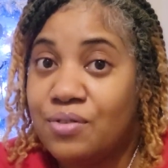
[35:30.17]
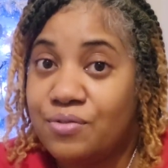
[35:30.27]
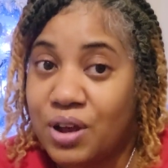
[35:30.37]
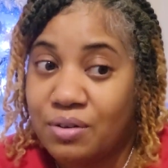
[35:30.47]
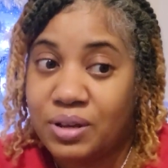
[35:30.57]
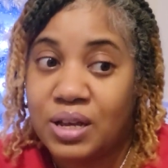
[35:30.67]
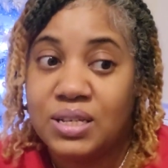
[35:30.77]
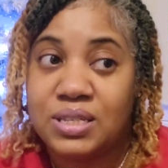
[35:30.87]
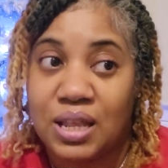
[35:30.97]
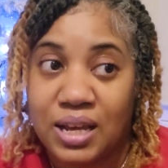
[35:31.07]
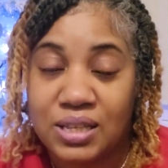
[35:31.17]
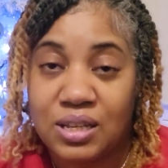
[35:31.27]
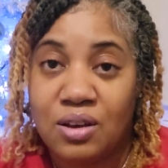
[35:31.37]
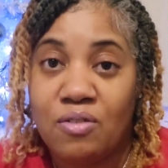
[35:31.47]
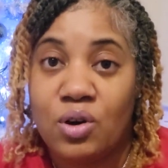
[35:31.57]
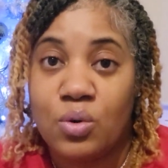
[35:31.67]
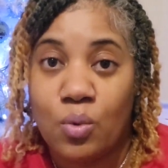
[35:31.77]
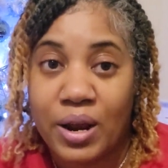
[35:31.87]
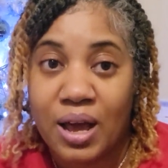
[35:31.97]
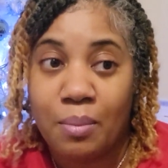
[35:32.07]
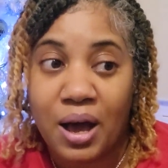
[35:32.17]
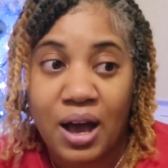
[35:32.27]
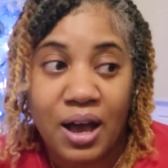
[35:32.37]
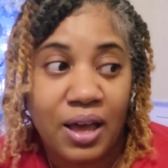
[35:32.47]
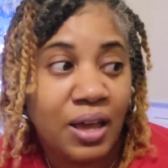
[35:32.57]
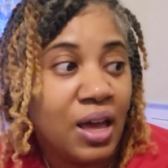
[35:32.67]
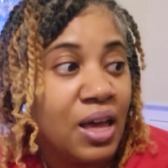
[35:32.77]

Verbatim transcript: very selective with what I buy.